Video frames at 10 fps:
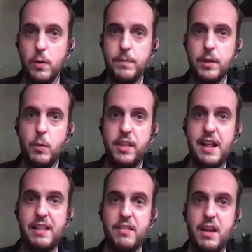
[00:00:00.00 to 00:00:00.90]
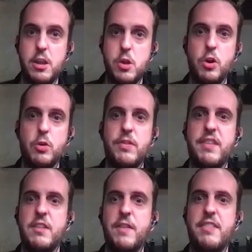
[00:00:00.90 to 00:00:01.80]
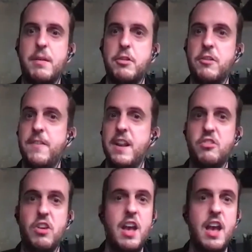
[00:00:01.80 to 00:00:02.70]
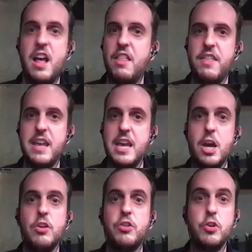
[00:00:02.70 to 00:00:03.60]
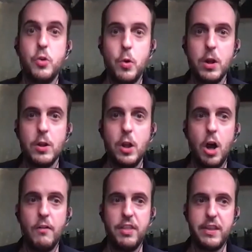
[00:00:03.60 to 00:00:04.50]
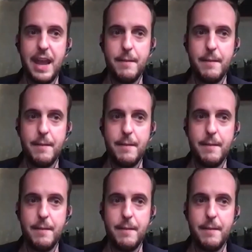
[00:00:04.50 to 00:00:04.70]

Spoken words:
whether that's you want to incentivize them to finish the tutorial of the game,